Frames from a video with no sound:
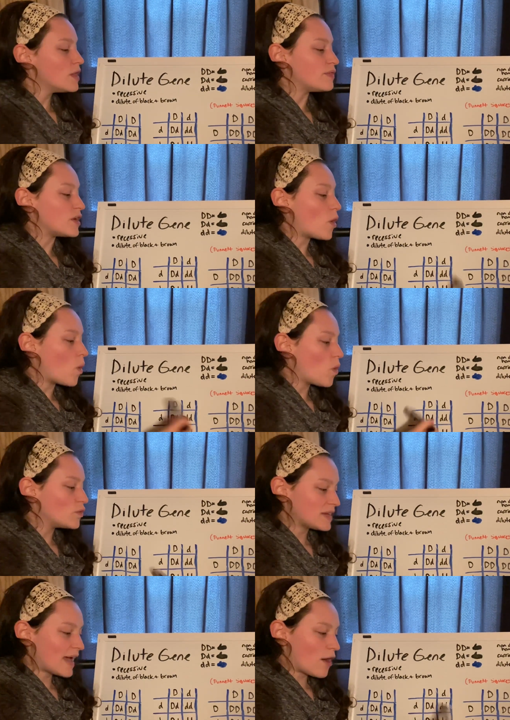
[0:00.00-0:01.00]
The
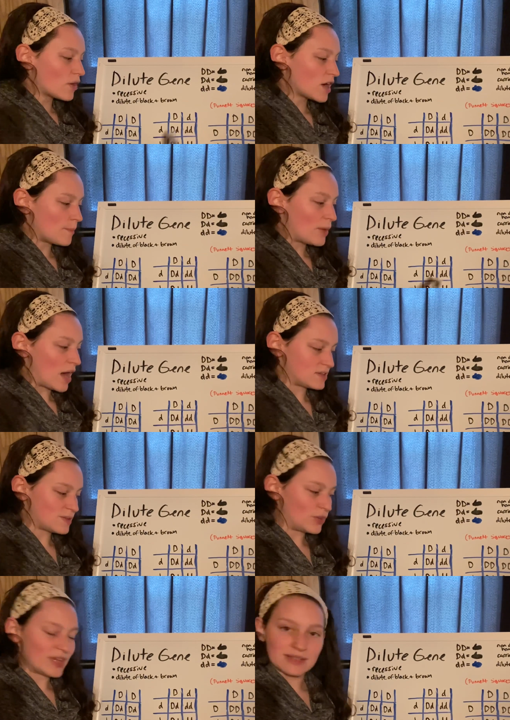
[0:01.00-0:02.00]
only outcome
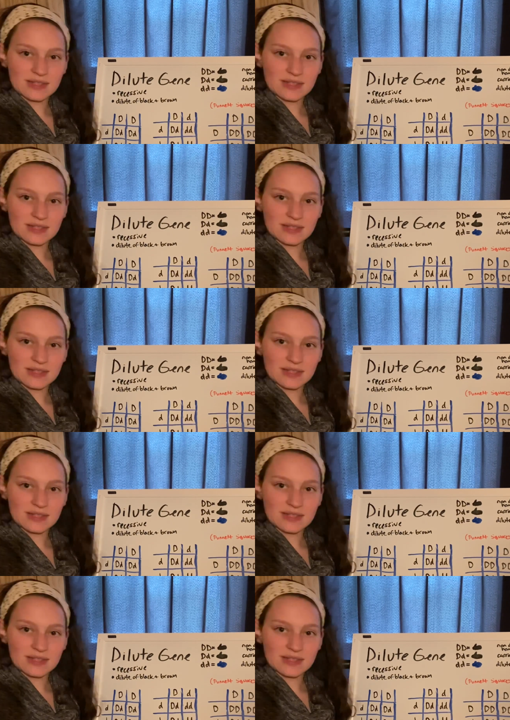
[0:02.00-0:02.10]
possible is